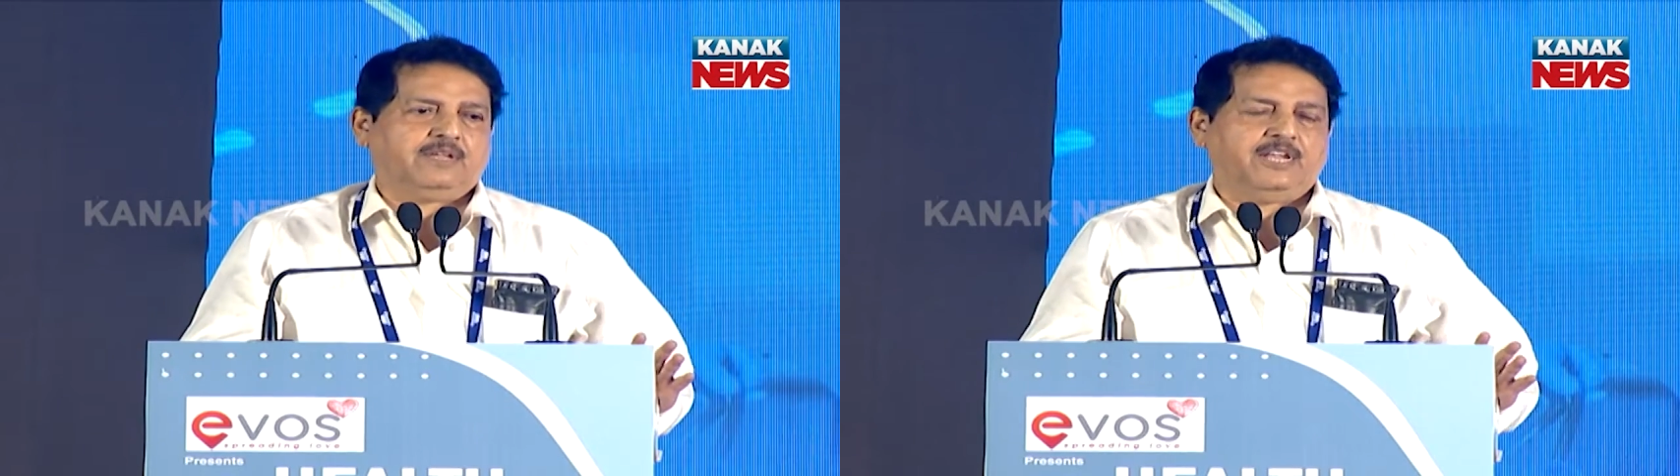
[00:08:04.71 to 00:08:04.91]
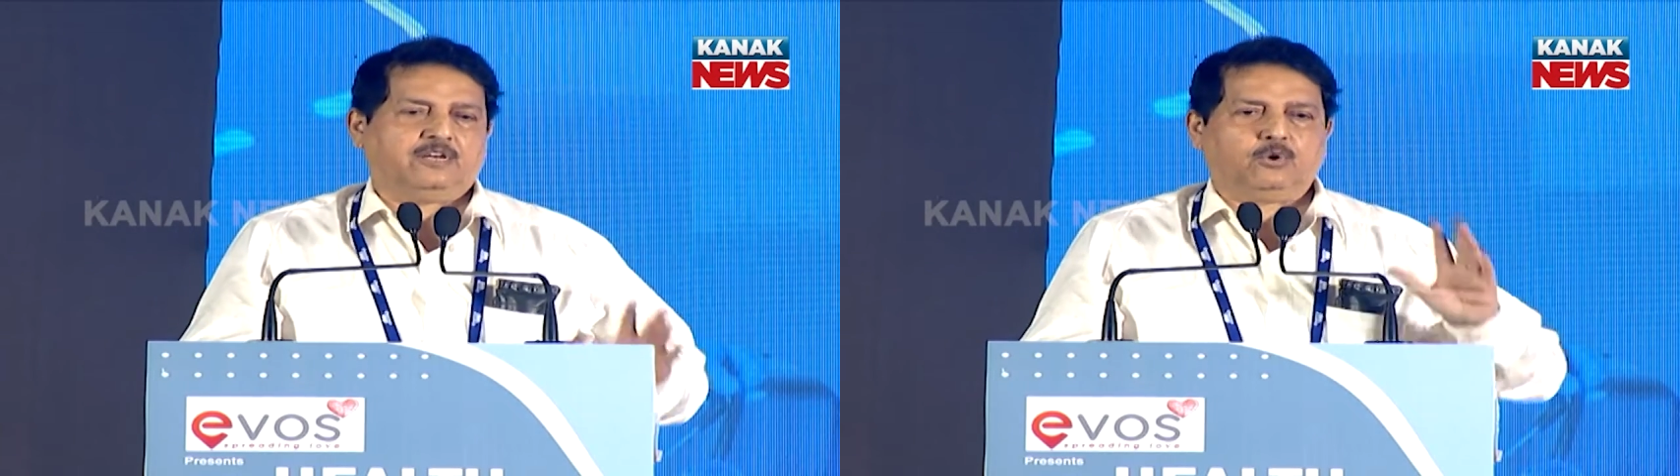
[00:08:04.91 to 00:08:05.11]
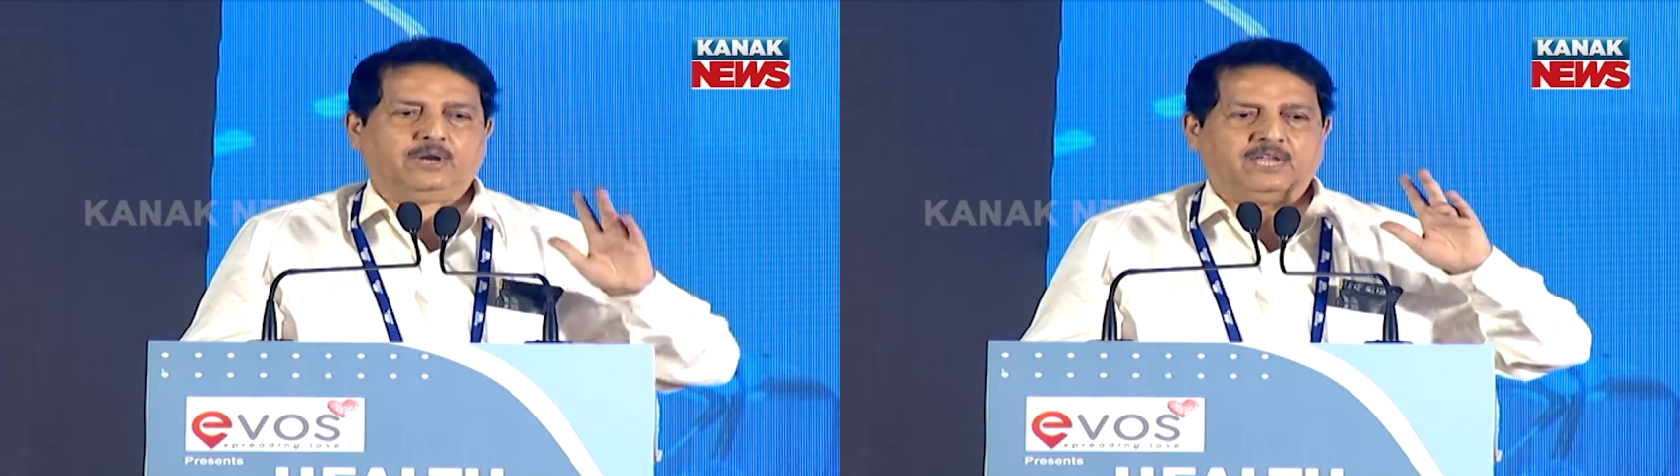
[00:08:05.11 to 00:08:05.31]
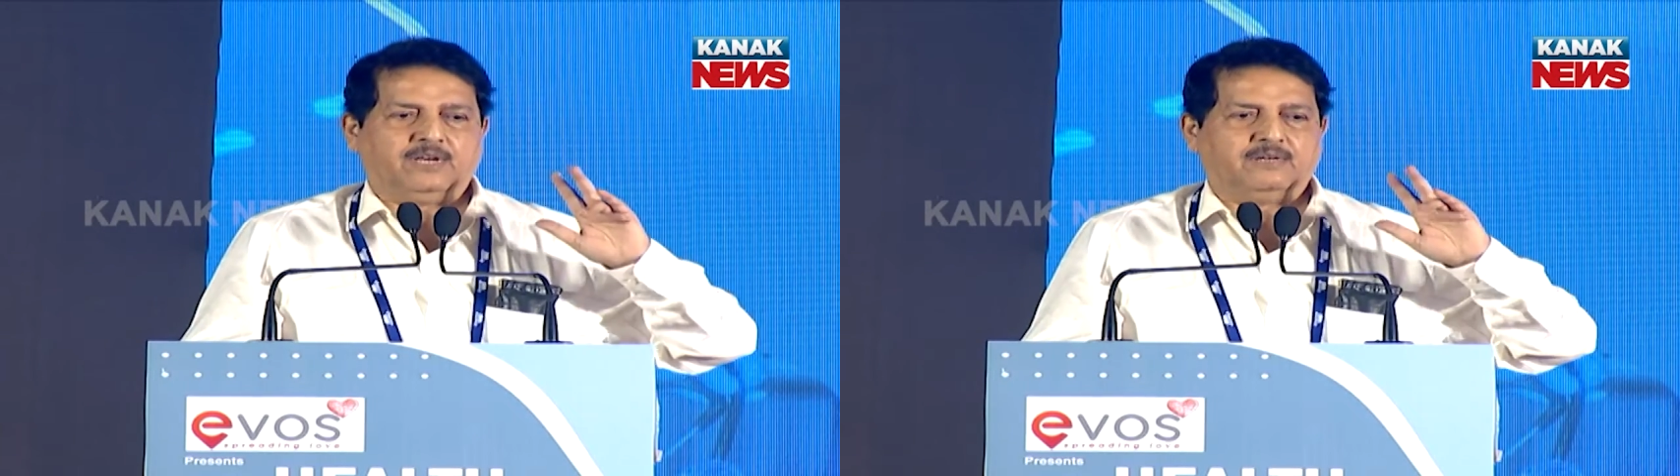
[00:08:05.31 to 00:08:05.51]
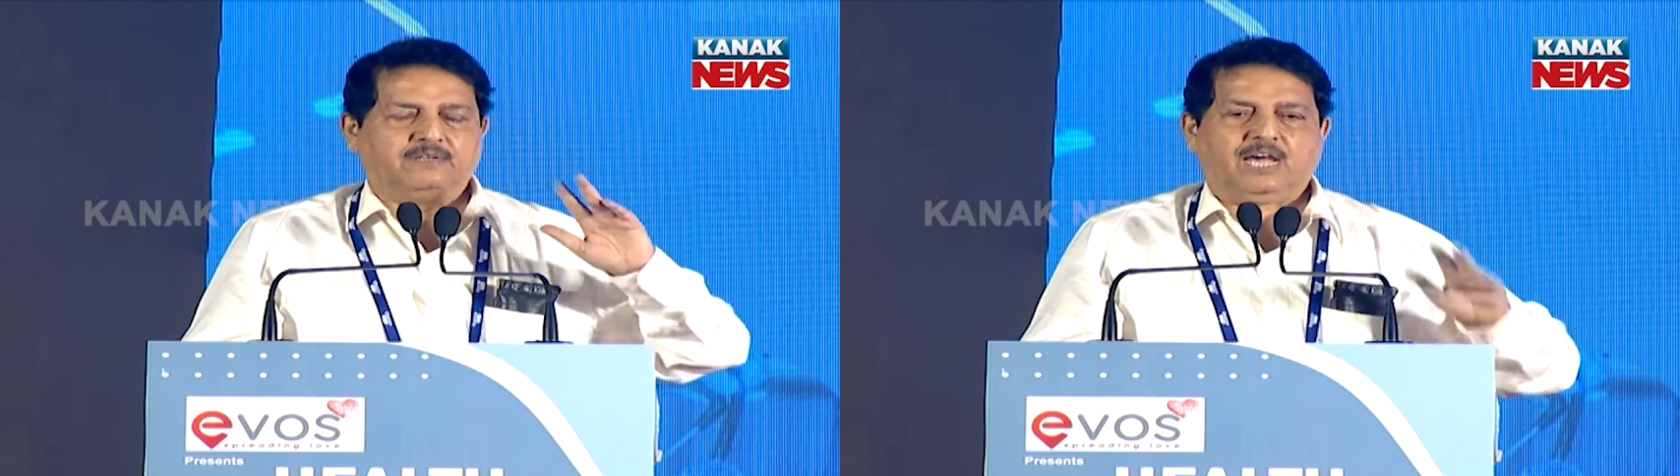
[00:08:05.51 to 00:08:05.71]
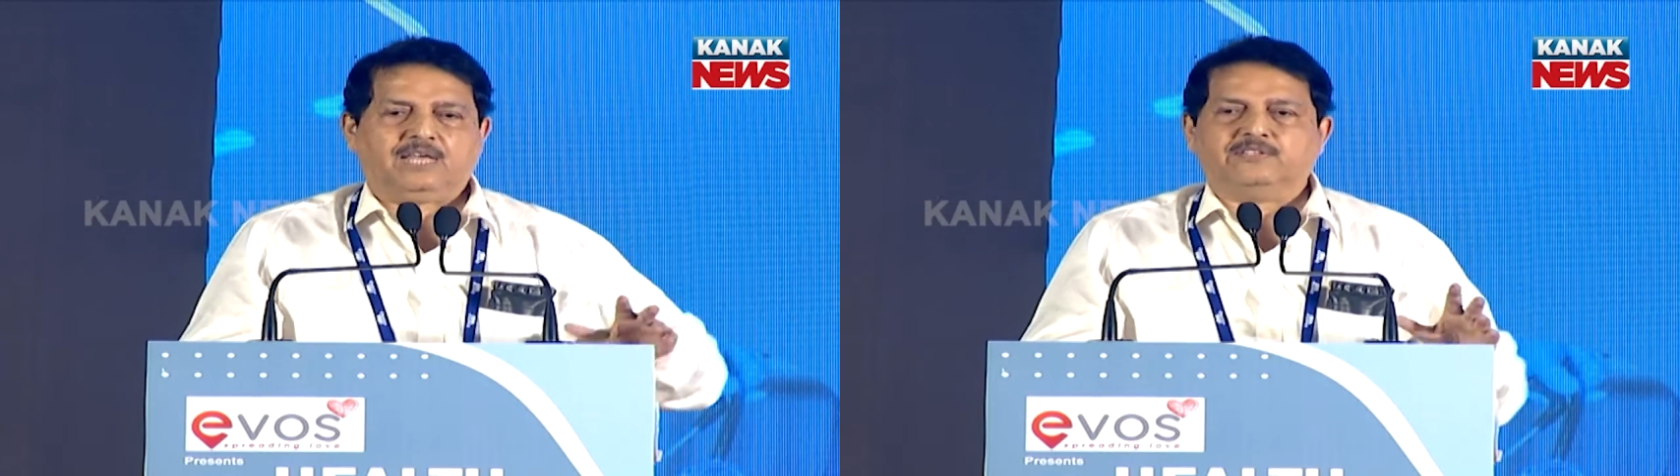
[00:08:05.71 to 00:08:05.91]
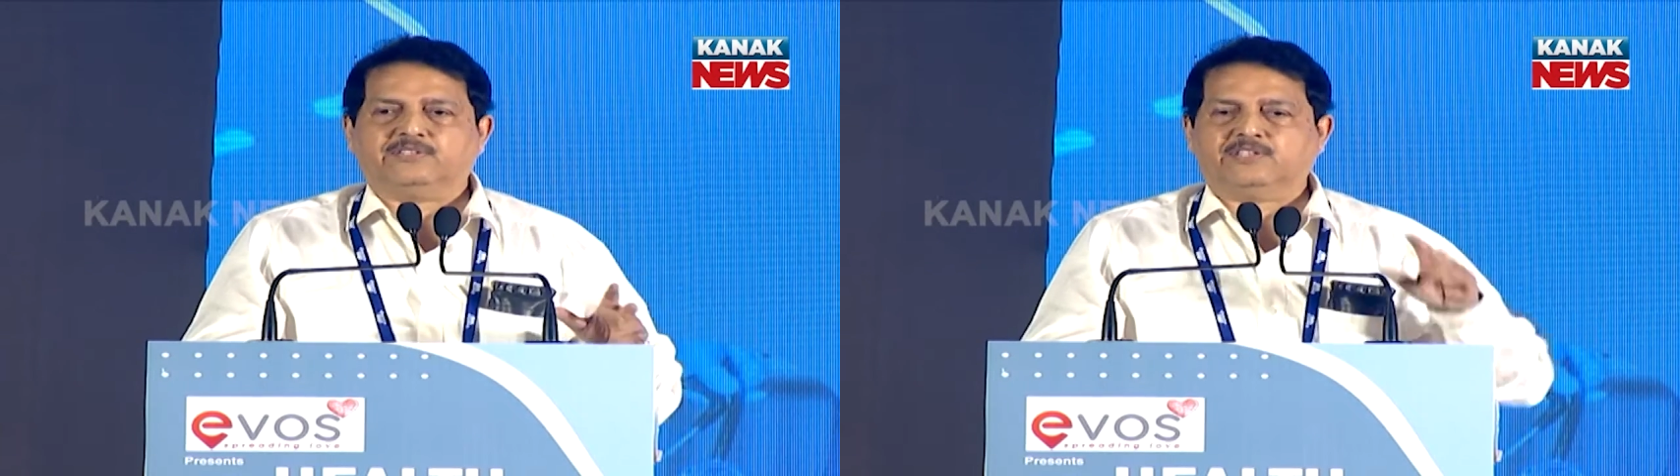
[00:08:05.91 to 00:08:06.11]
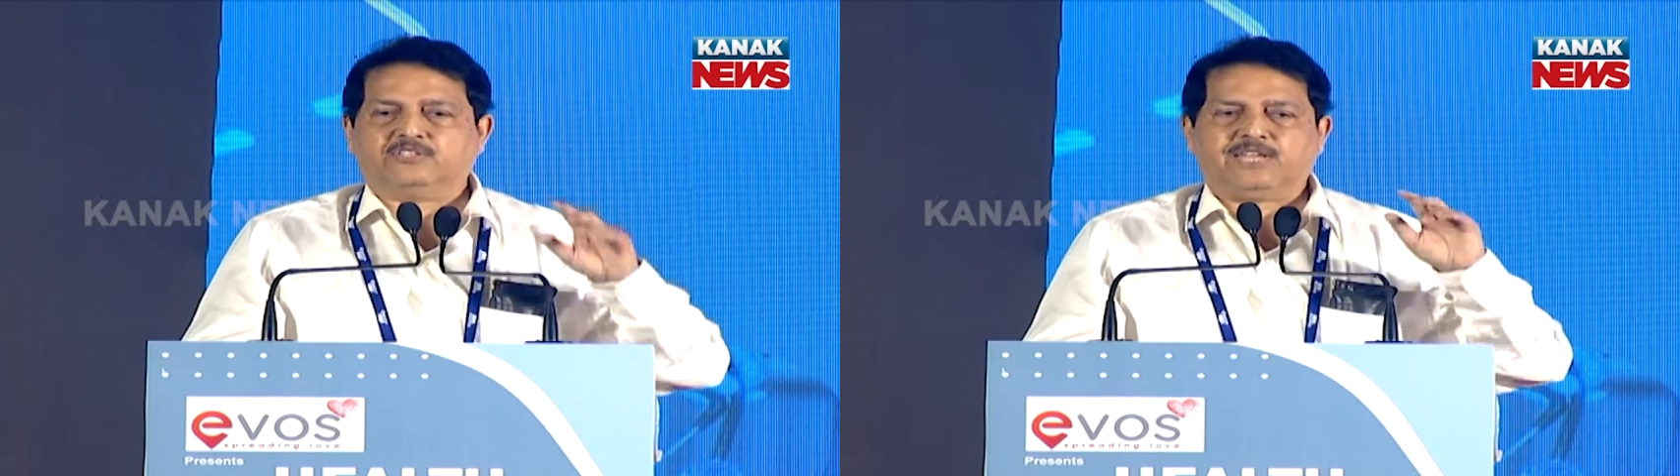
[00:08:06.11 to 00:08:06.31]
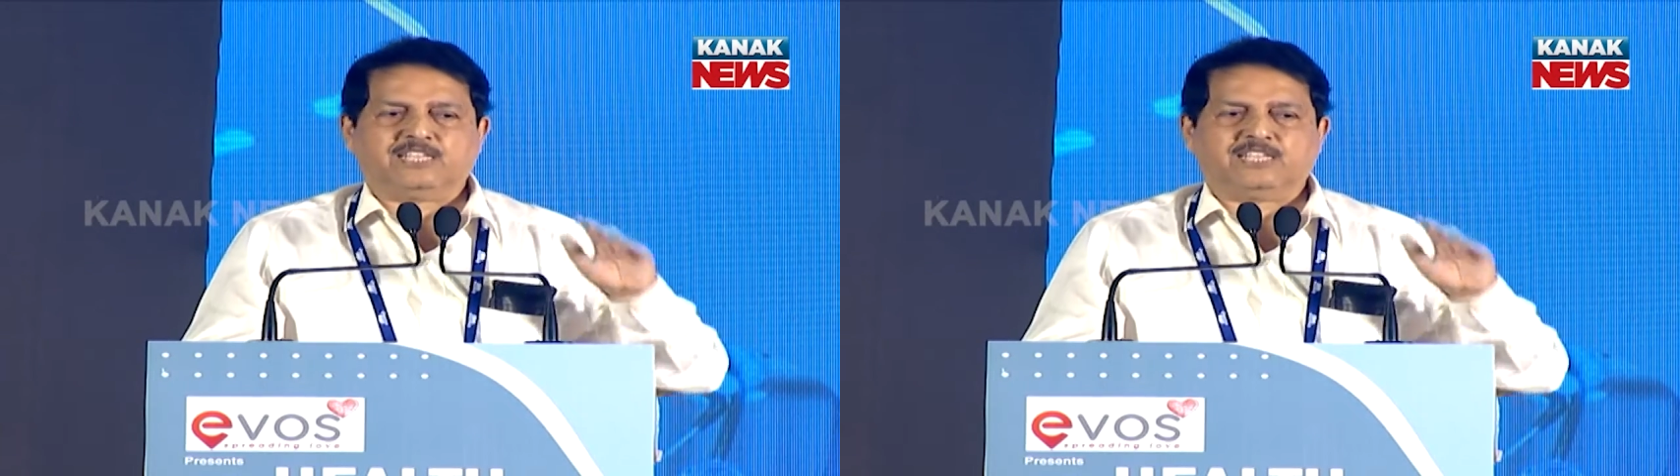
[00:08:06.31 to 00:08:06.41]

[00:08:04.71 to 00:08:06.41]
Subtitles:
including dialysis,